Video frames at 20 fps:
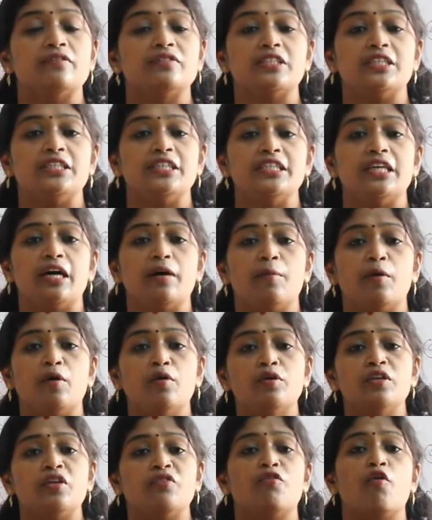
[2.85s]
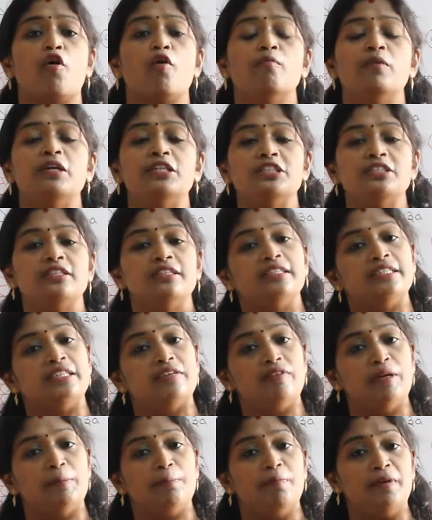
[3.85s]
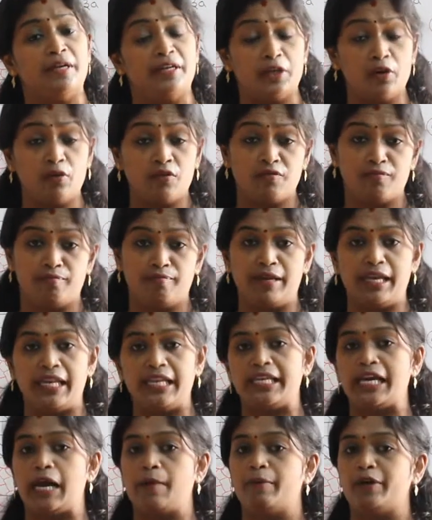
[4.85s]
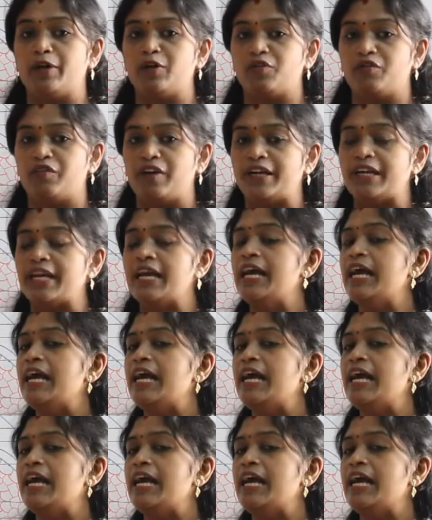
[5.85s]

studied about the formation and the development of male gametophyte.